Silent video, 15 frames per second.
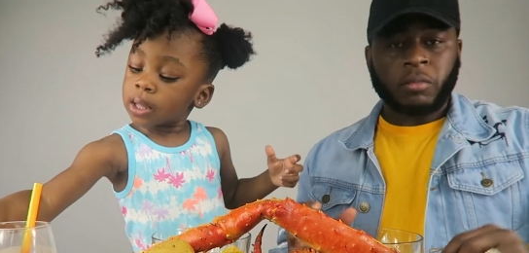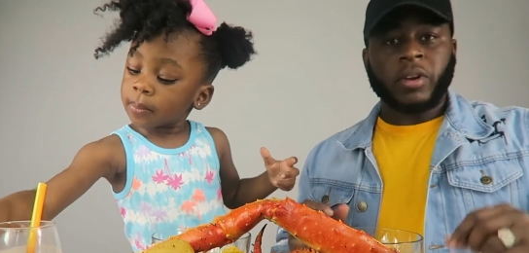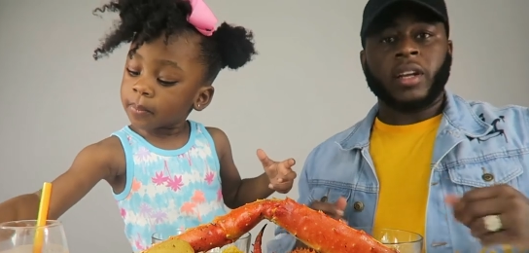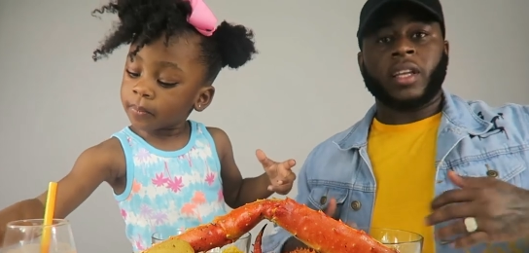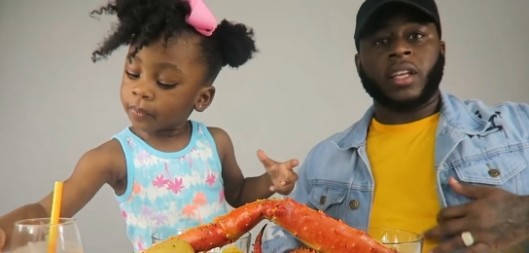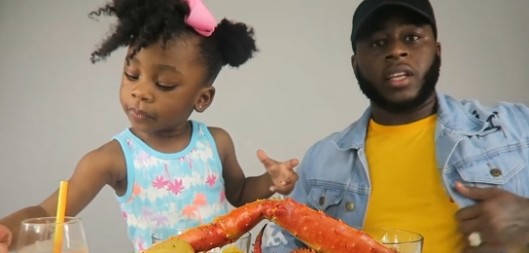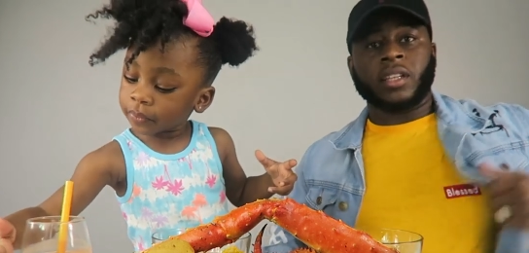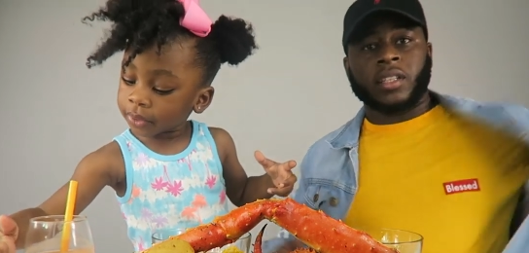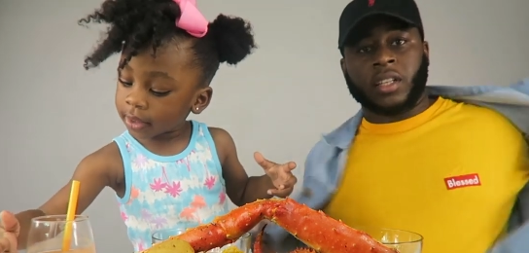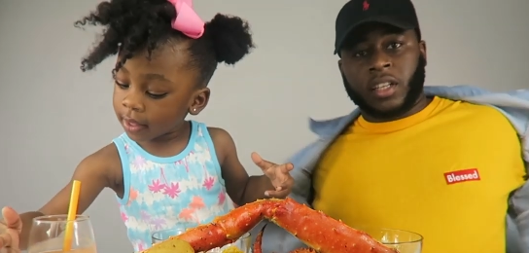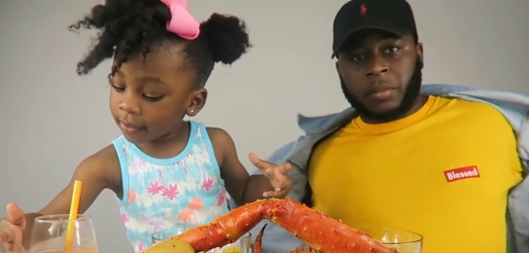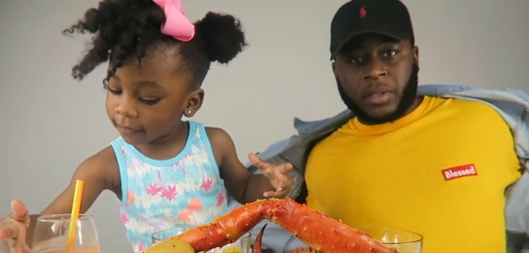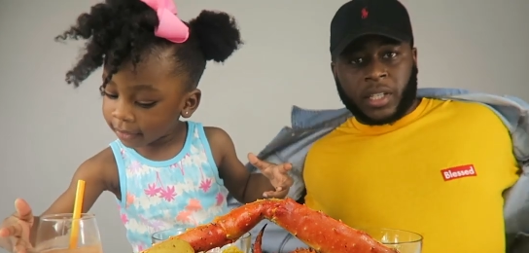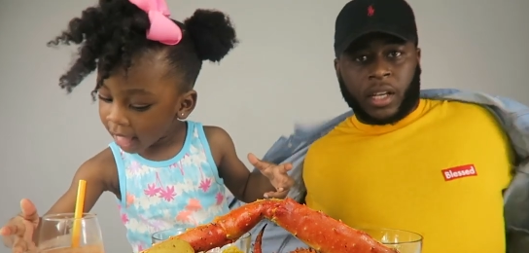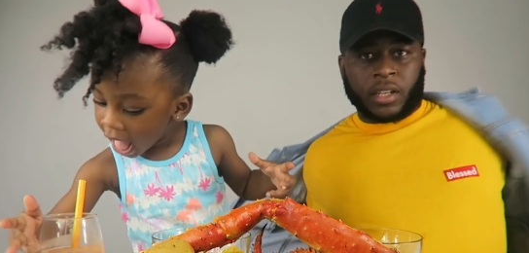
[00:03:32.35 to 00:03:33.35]
Speaker 1: I'm ready to get it in.
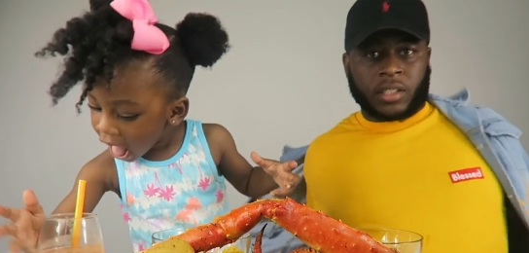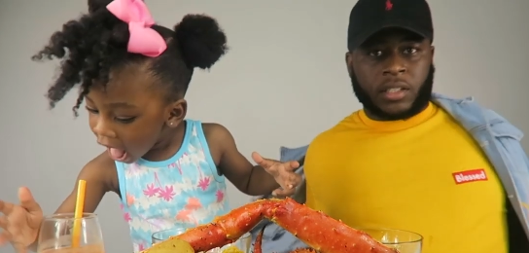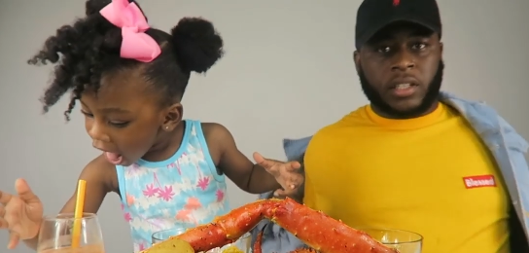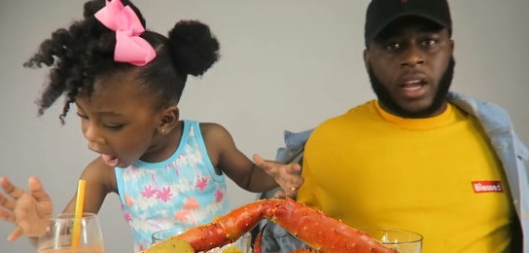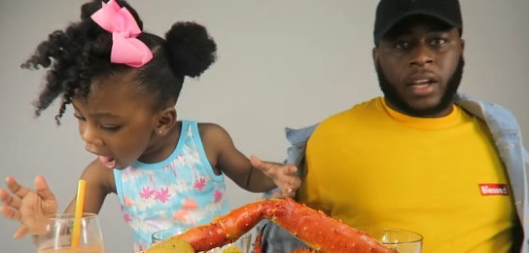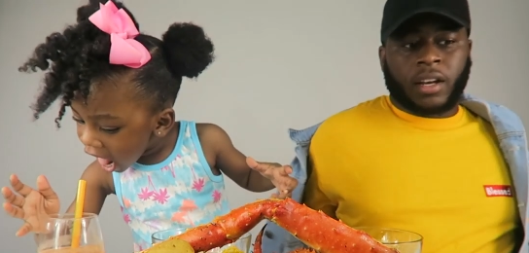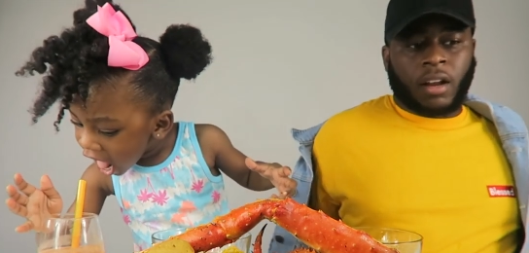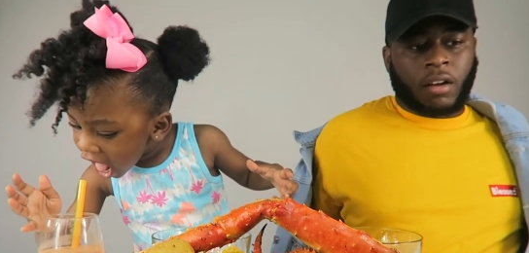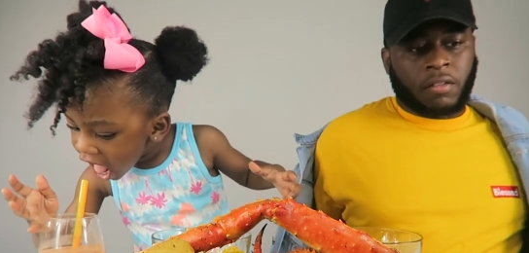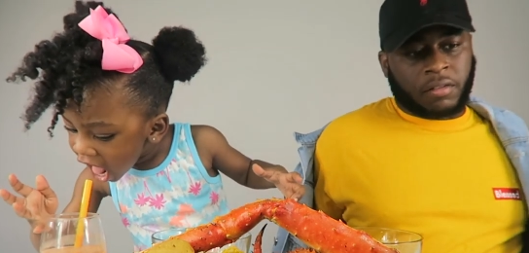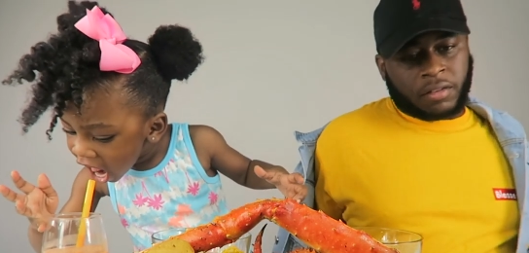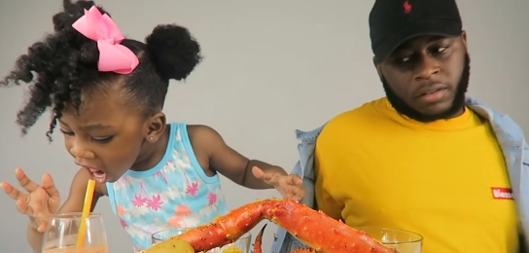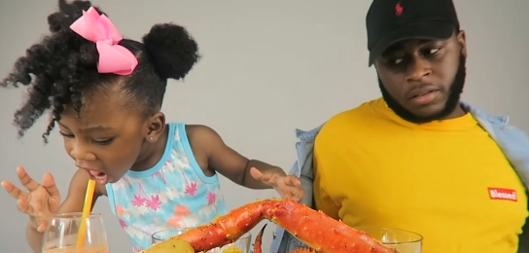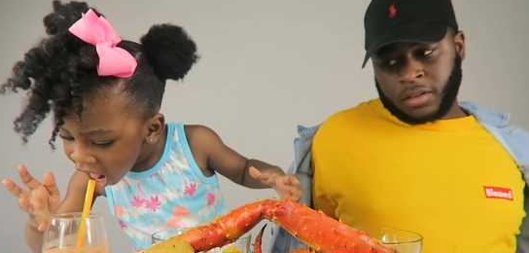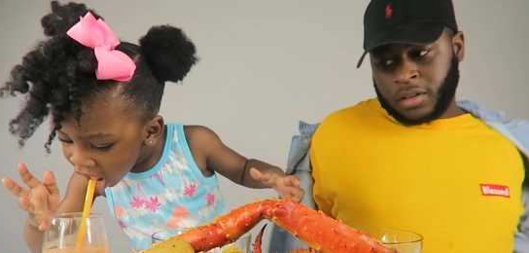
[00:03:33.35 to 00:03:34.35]
Let me take this jacket off.
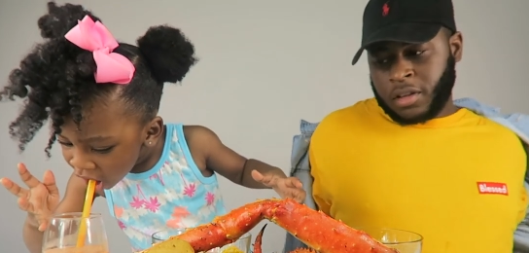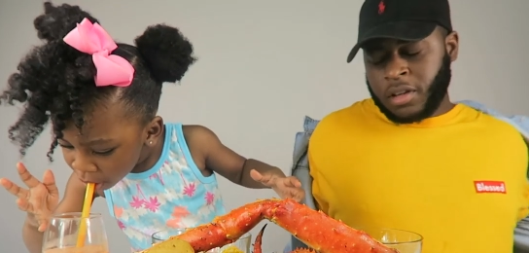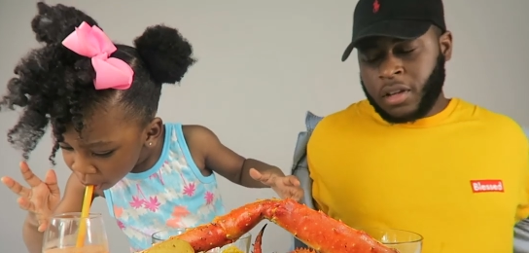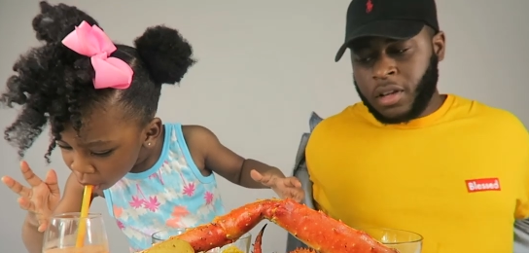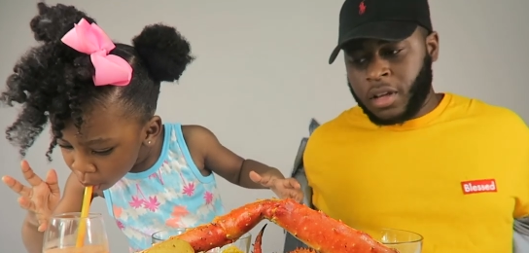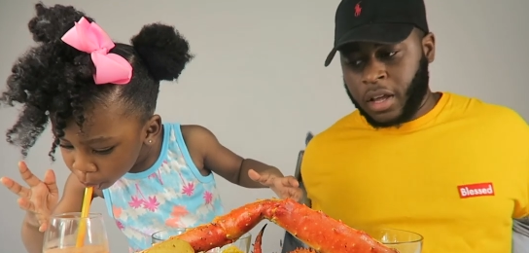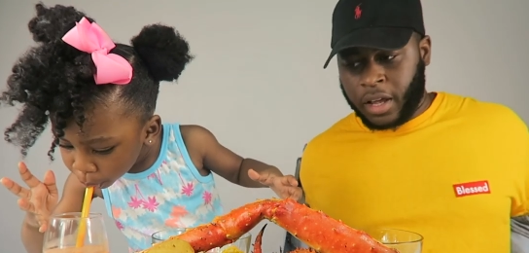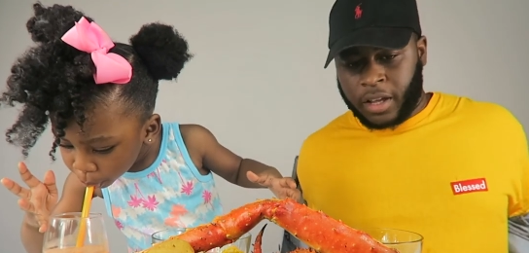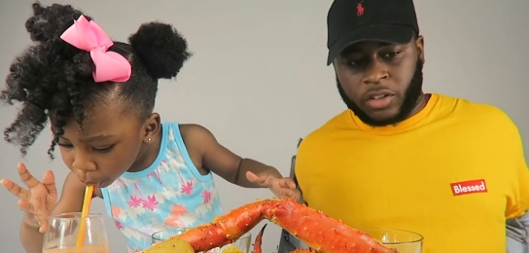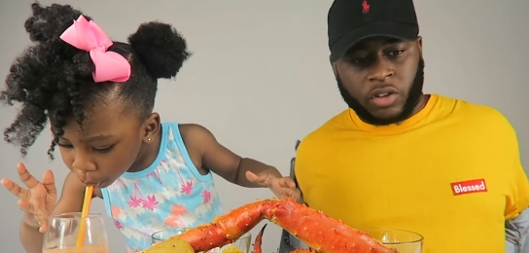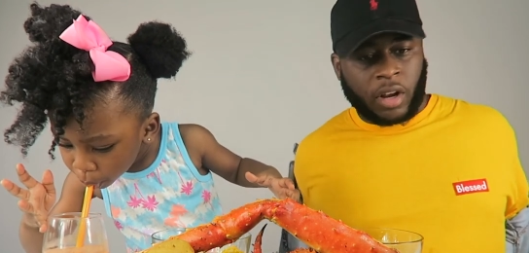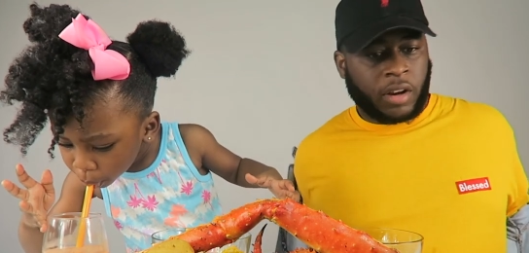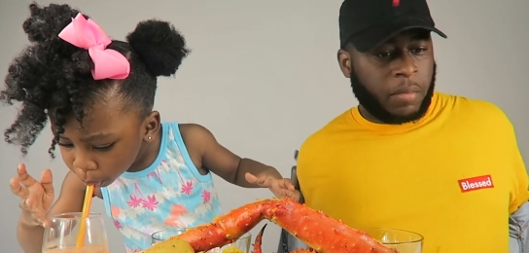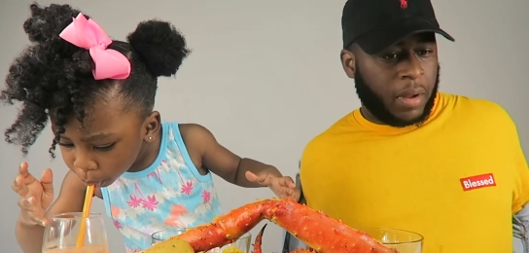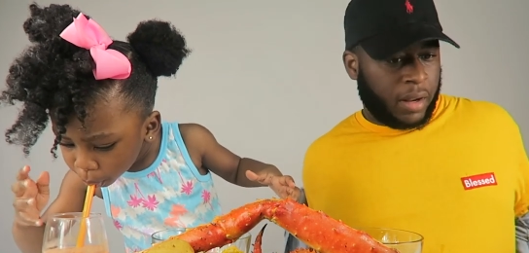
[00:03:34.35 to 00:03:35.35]
I ain't
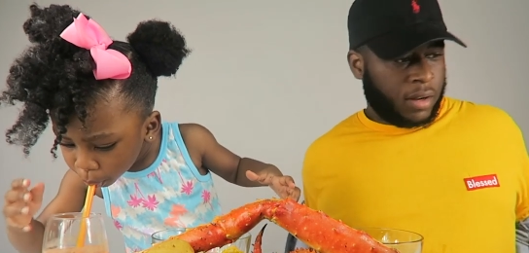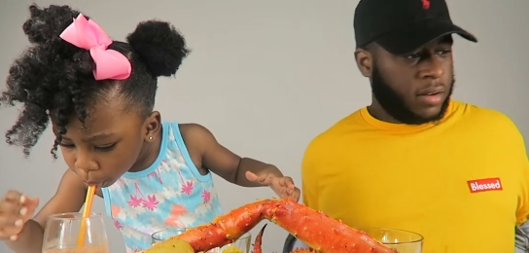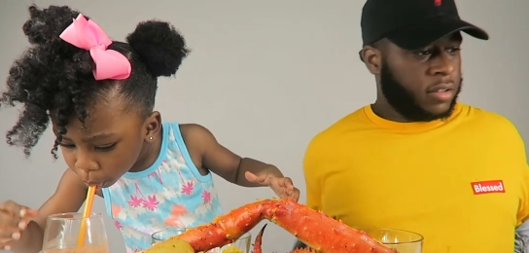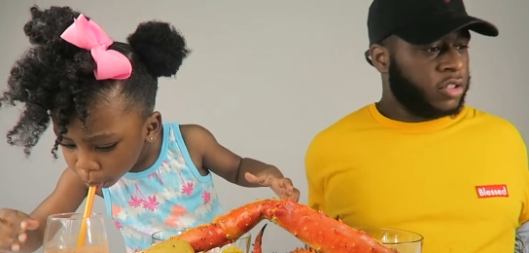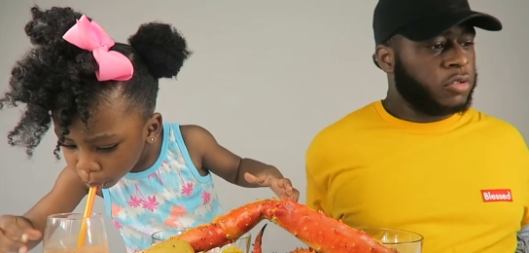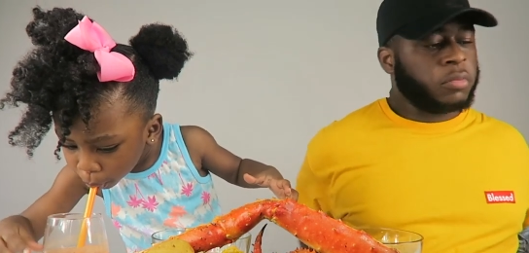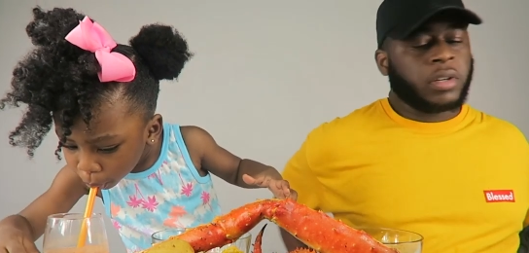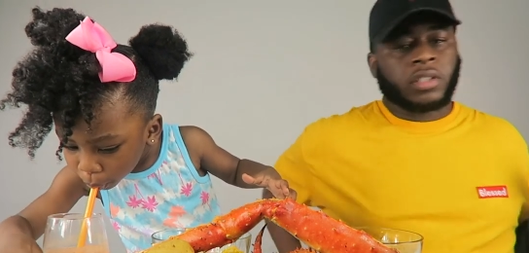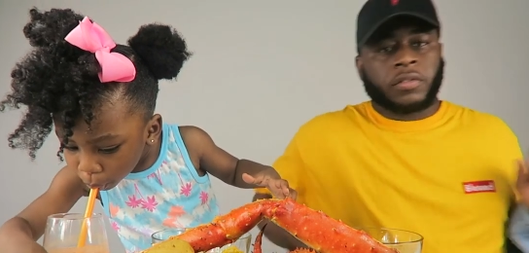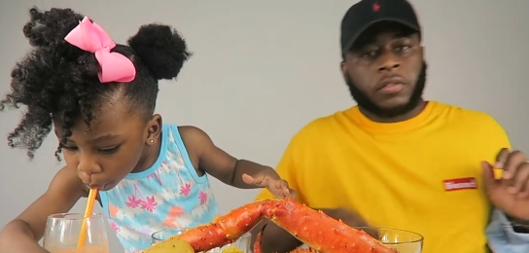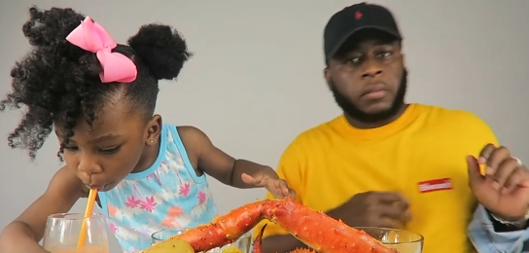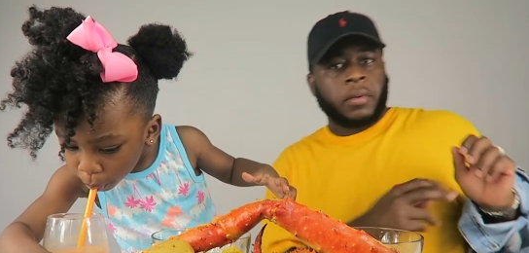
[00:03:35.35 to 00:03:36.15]
trying to make too much of a